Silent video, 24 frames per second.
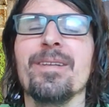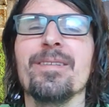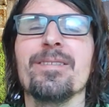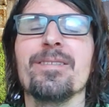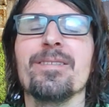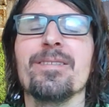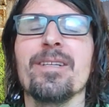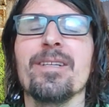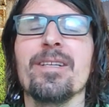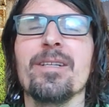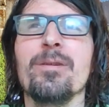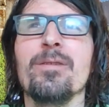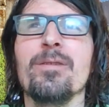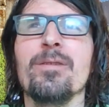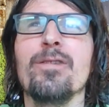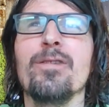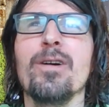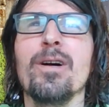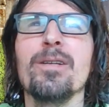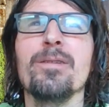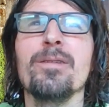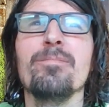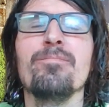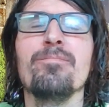It's going to be
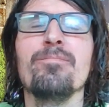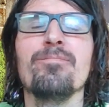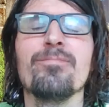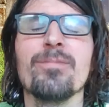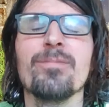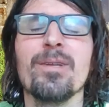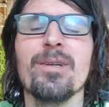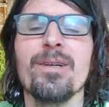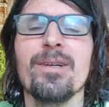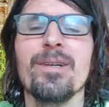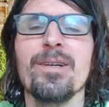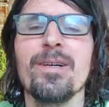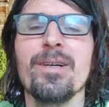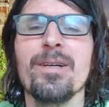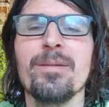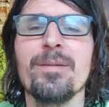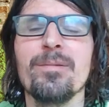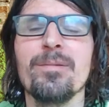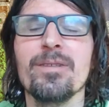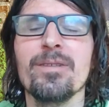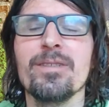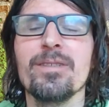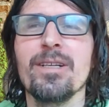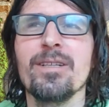fun.
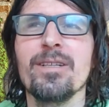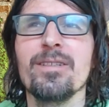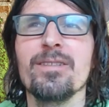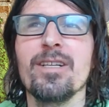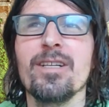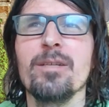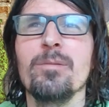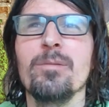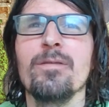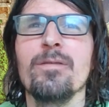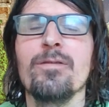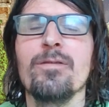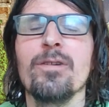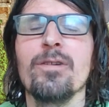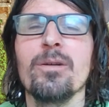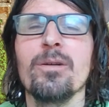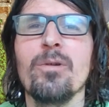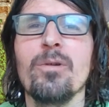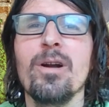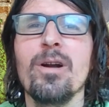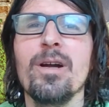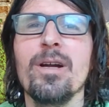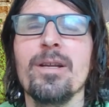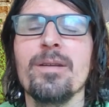Looks like it's going to be a fun
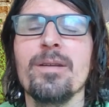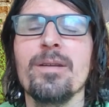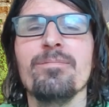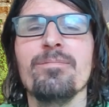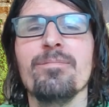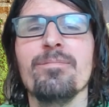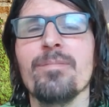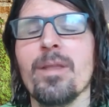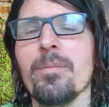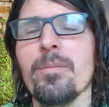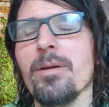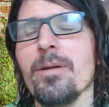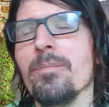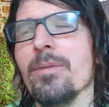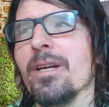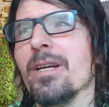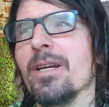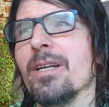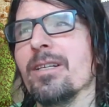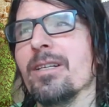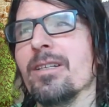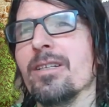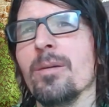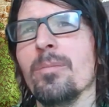ride. I might
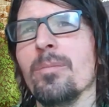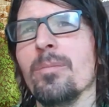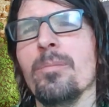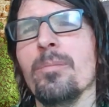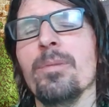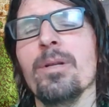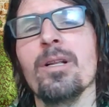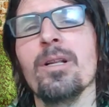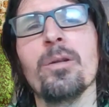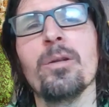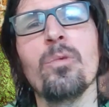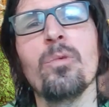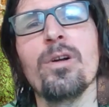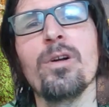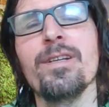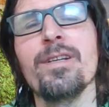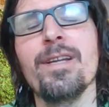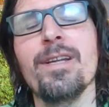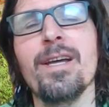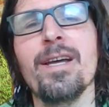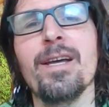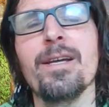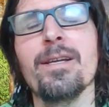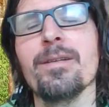make it a double bill in one
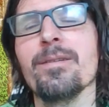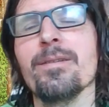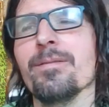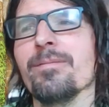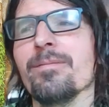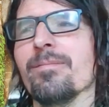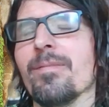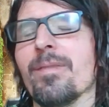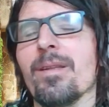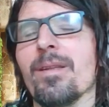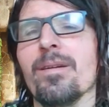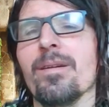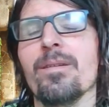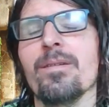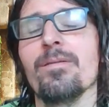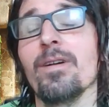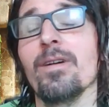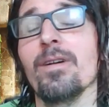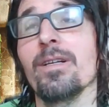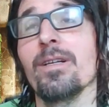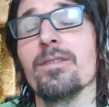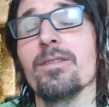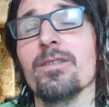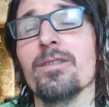day if
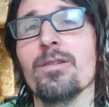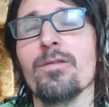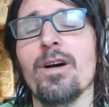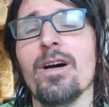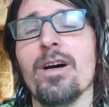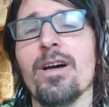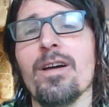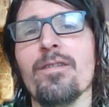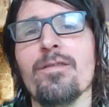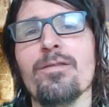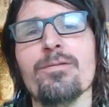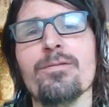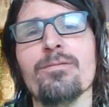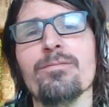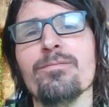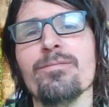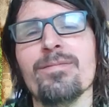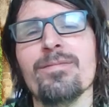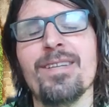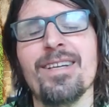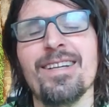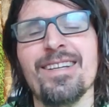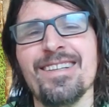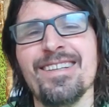I can survive.
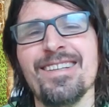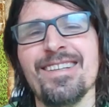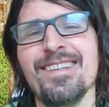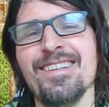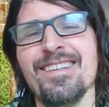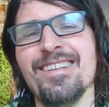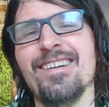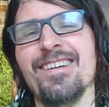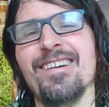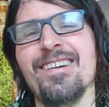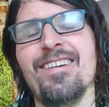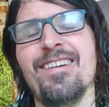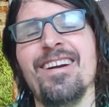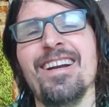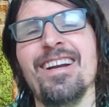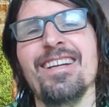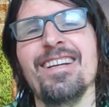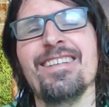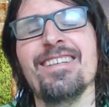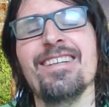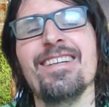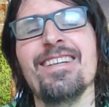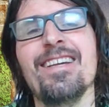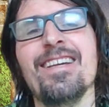All
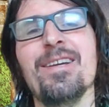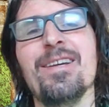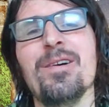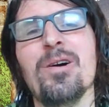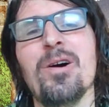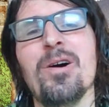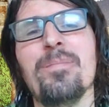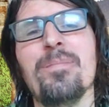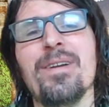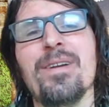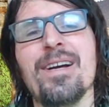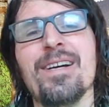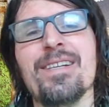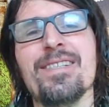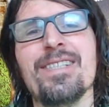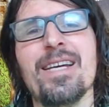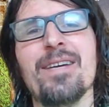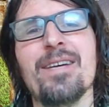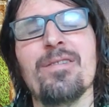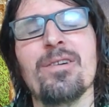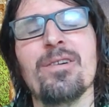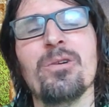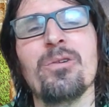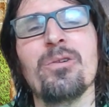right. Hope you guys
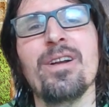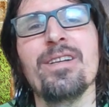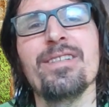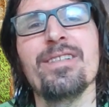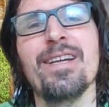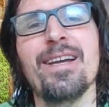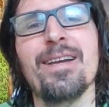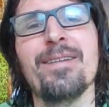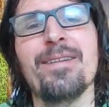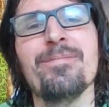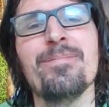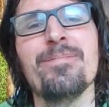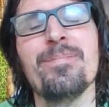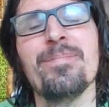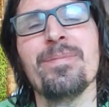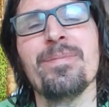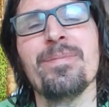have a great day.